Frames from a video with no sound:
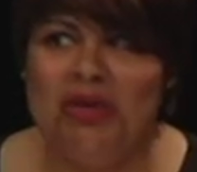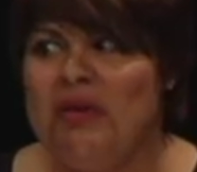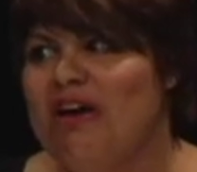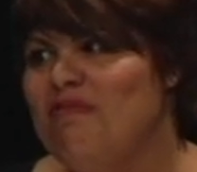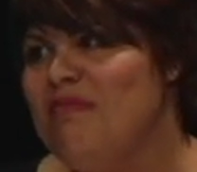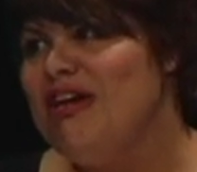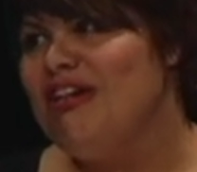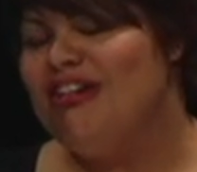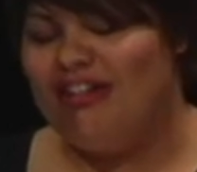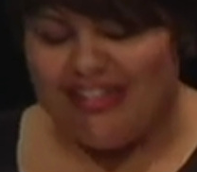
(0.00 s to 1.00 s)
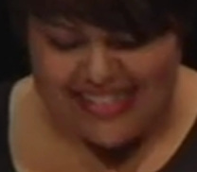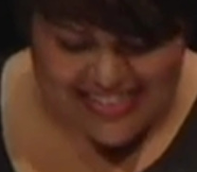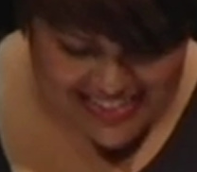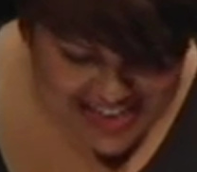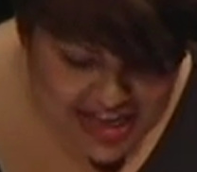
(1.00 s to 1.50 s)
You have
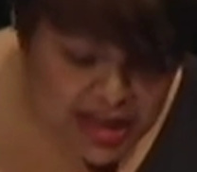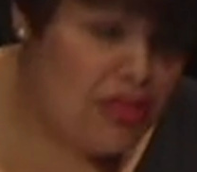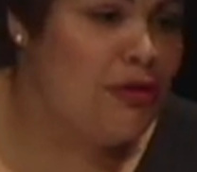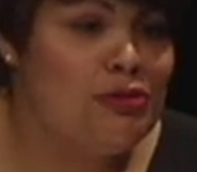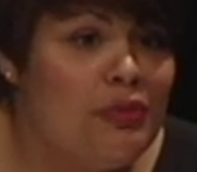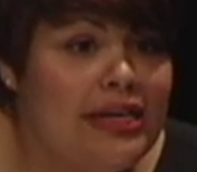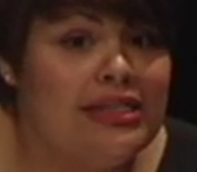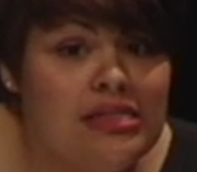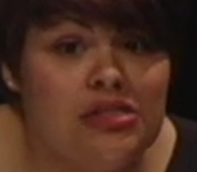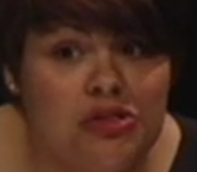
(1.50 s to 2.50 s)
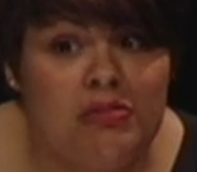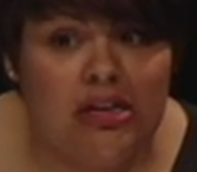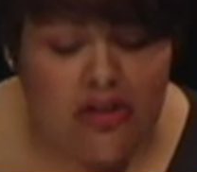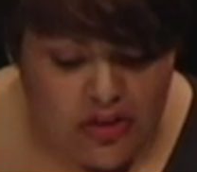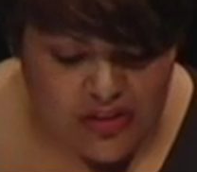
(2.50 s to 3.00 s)
miracles. Those pregnancies are
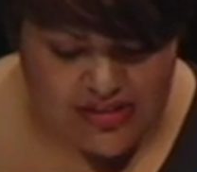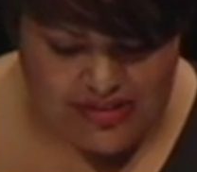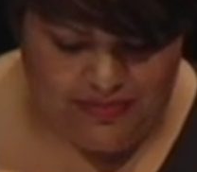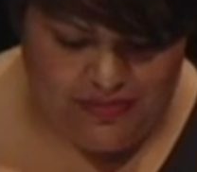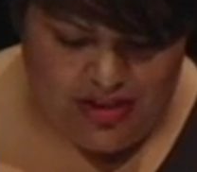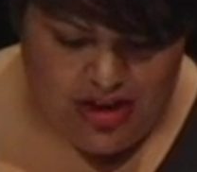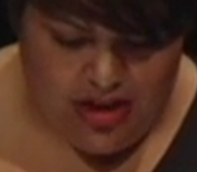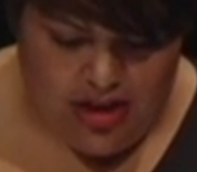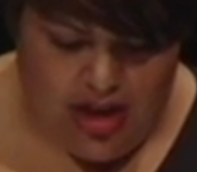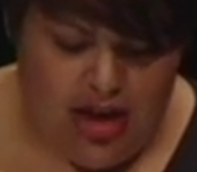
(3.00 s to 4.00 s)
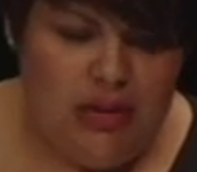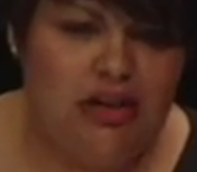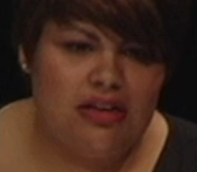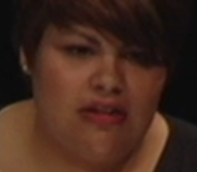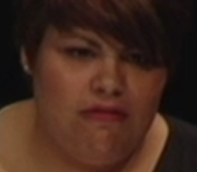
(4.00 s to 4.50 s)
miracles. I'm
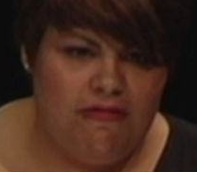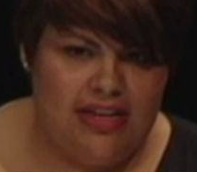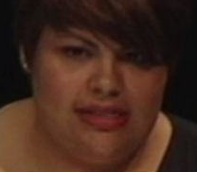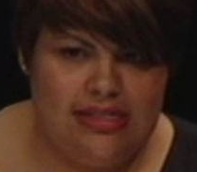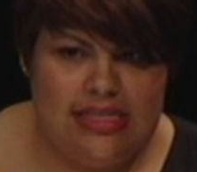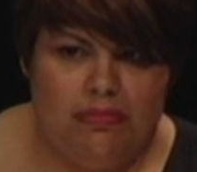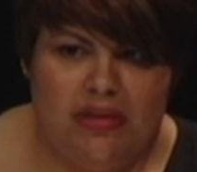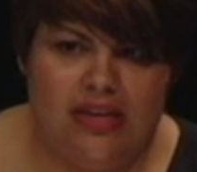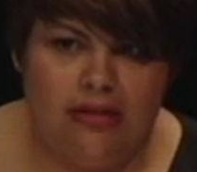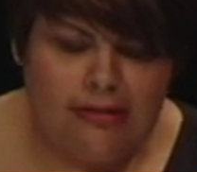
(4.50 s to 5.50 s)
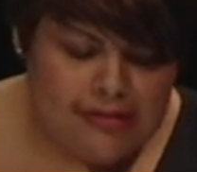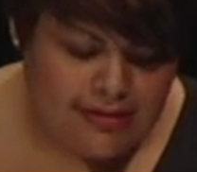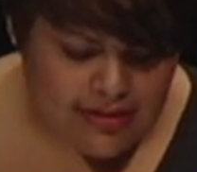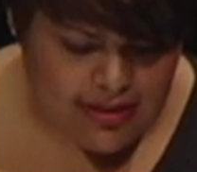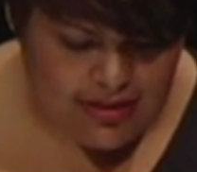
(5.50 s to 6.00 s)
to confess a deep guilt
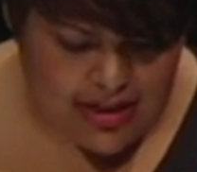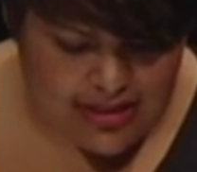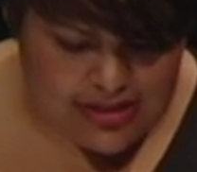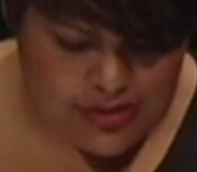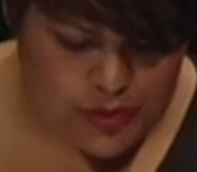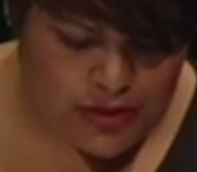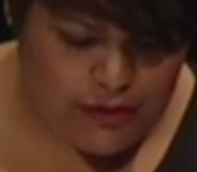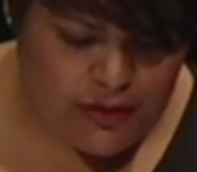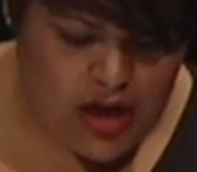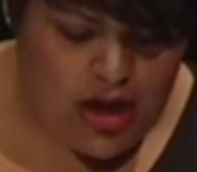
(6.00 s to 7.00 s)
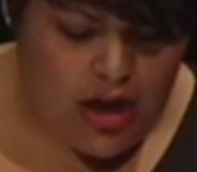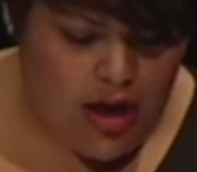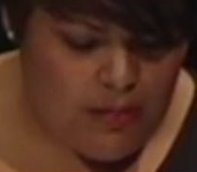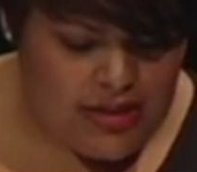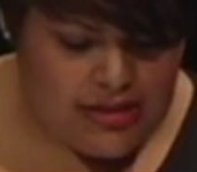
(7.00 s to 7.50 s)
that these sort of
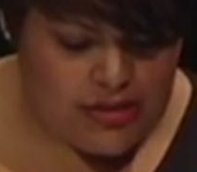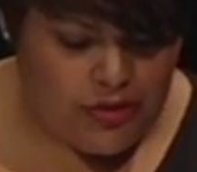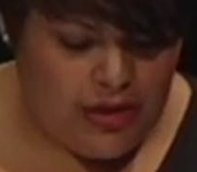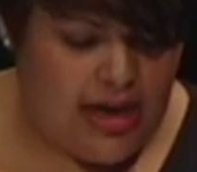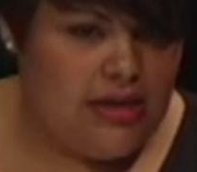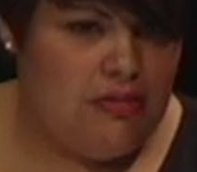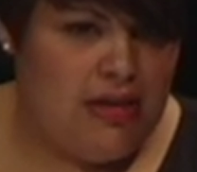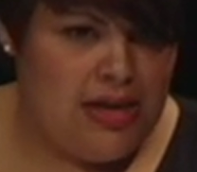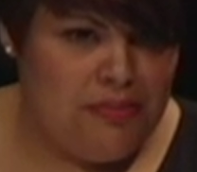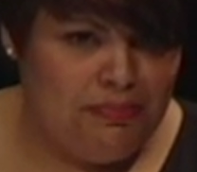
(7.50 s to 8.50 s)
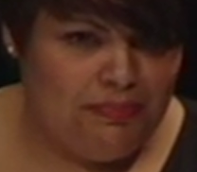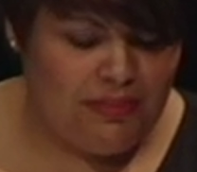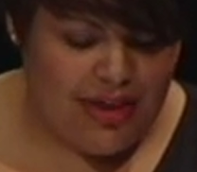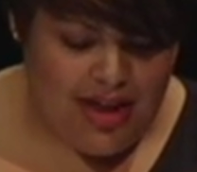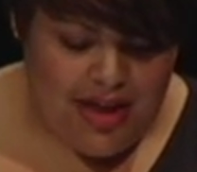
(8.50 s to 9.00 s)
comments create in me.
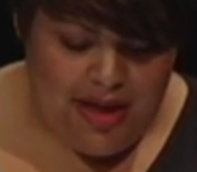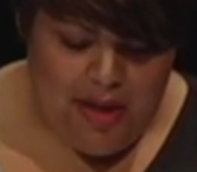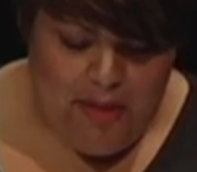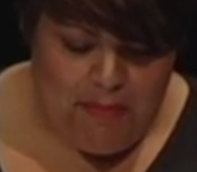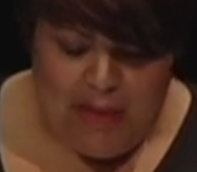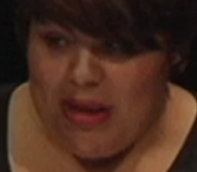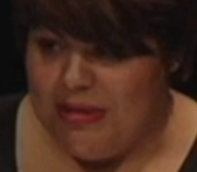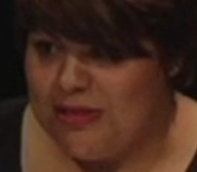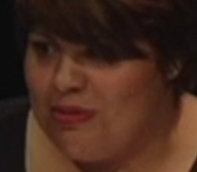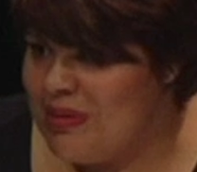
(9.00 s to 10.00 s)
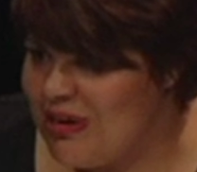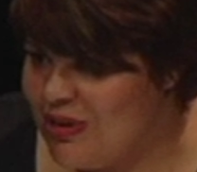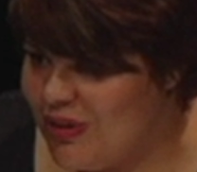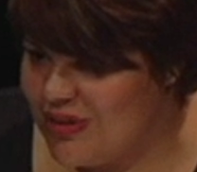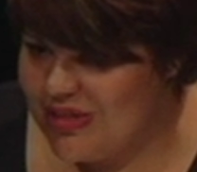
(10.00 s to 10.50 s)
My babies are
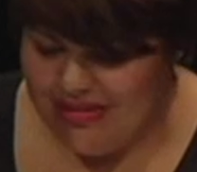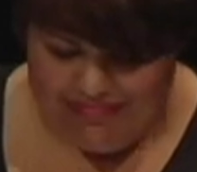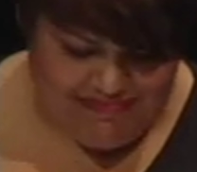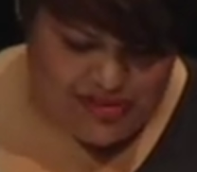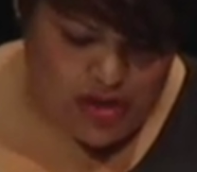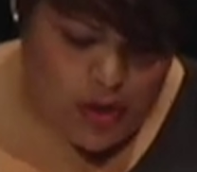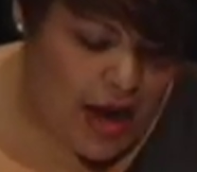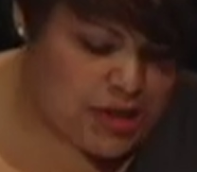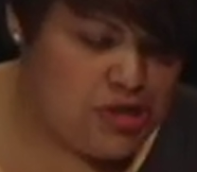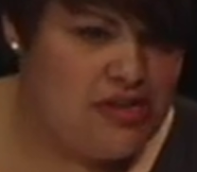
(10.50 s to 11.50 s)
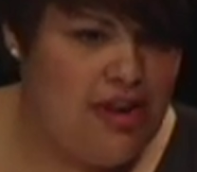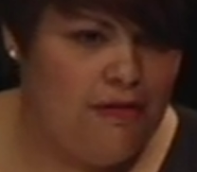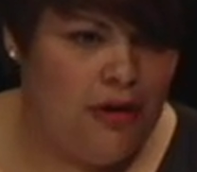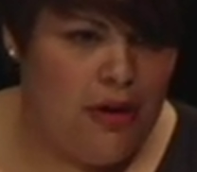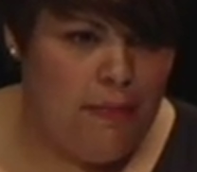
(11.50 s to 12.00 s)
miracles, so I should
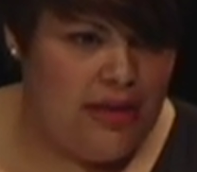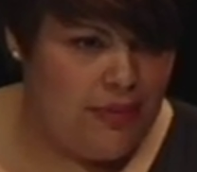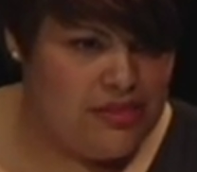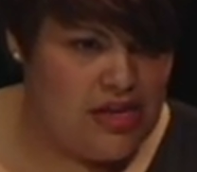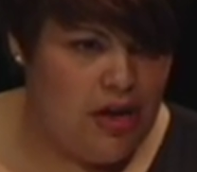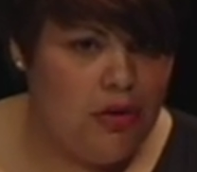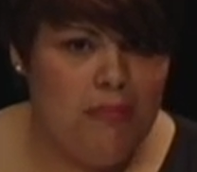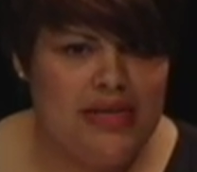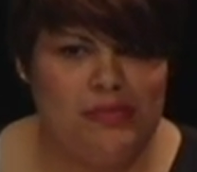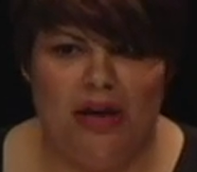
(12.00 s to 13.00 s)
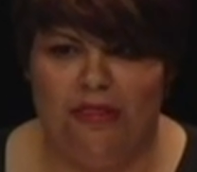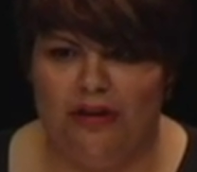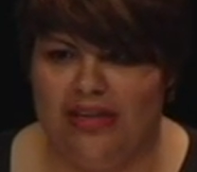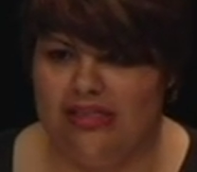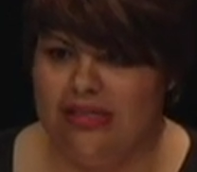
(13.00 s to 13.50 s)
never be upset or a mess about
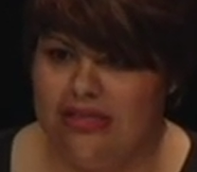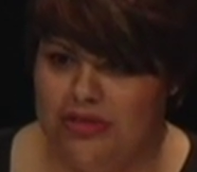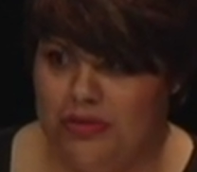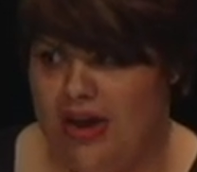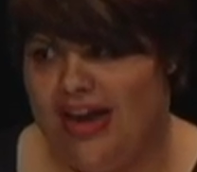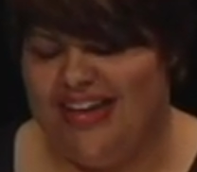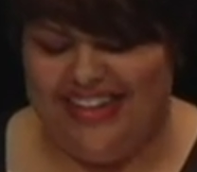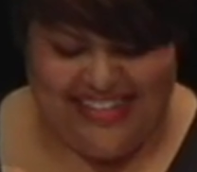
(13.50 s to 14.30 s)
their existence, right?